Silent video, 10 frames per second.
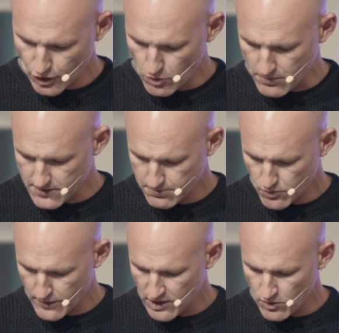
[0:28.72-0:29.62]
cubits
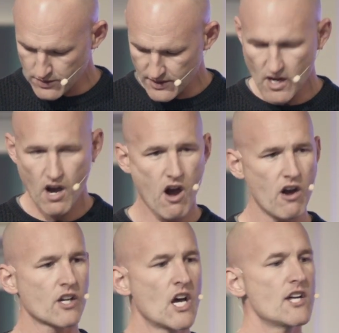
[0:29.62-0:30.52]
between you and the
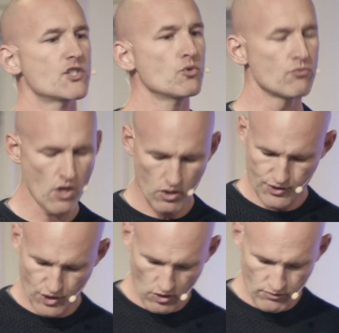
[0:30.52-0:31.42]
ark. Do
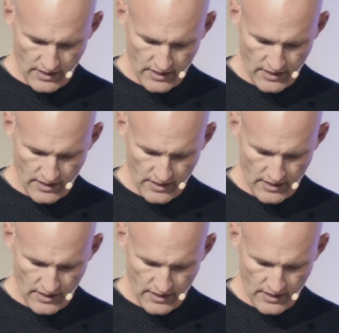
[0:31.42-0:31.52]
not go